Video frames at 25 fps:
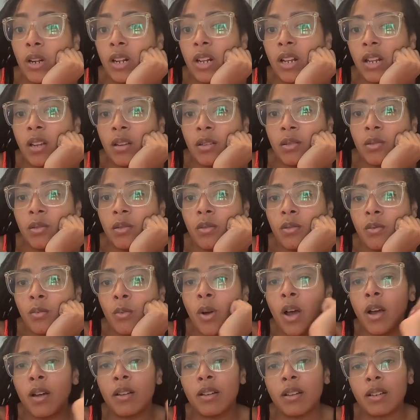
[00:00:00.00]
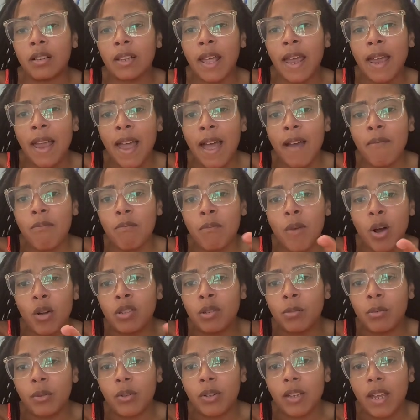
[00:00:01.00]
Really? Well, they have
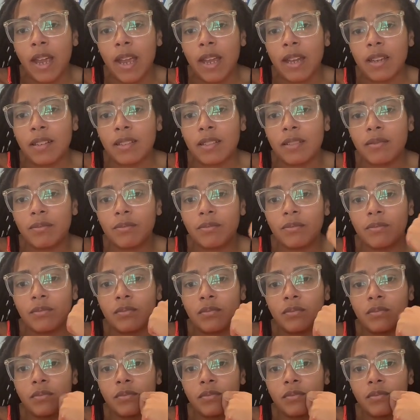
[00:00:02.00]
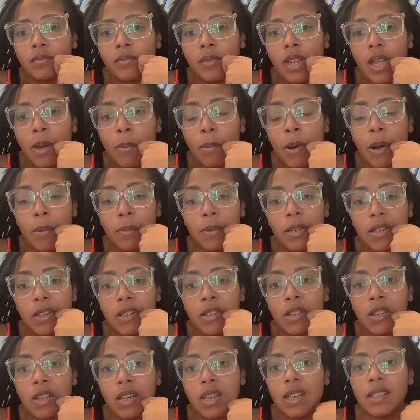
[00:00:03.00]
multiple cakes.
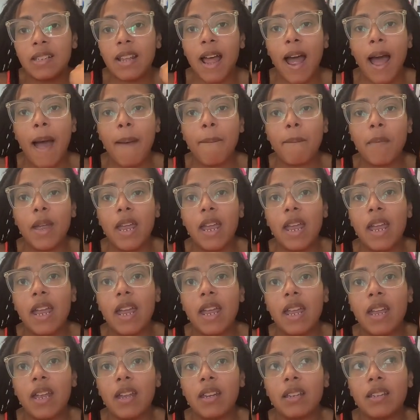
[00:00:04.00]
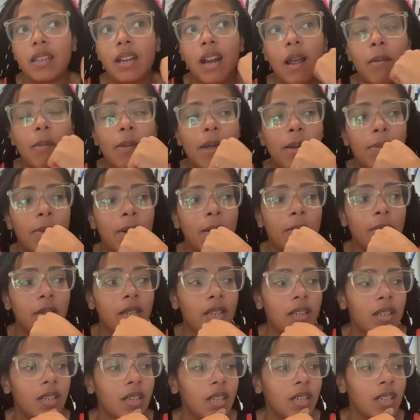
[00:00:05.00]
Pumpkin cookies. I made. Did I make
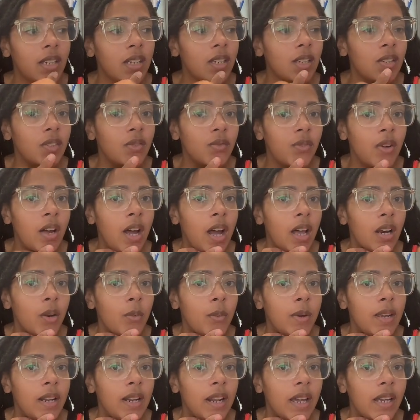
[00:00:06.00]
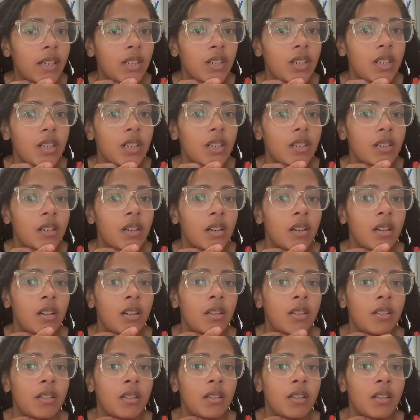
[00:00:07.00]
pumpkin cookies for Halloween last year? Yes,
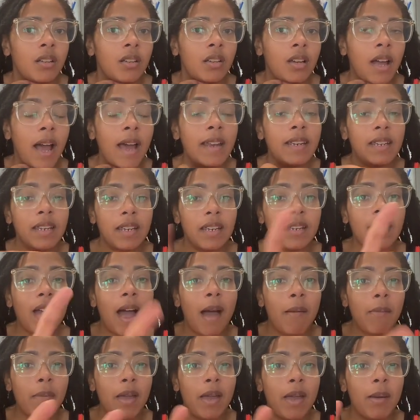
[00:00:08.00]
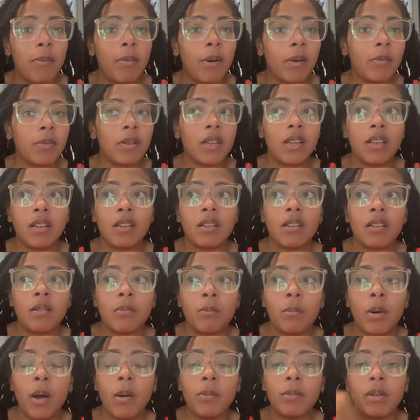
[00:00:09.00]
you did. I did. I made pumpkin
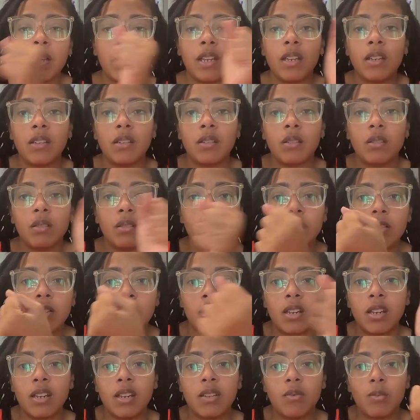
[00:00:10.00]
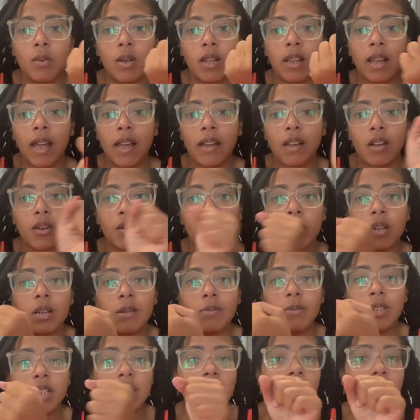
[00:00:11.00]
pumpkin cookies with like a
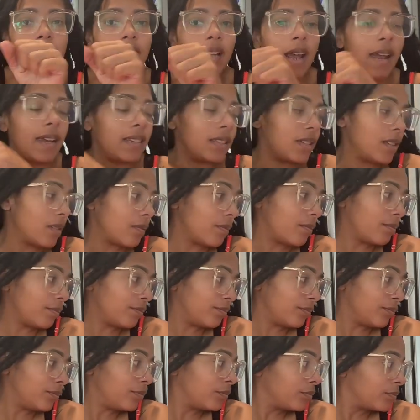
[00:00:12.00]
cream cheese icing.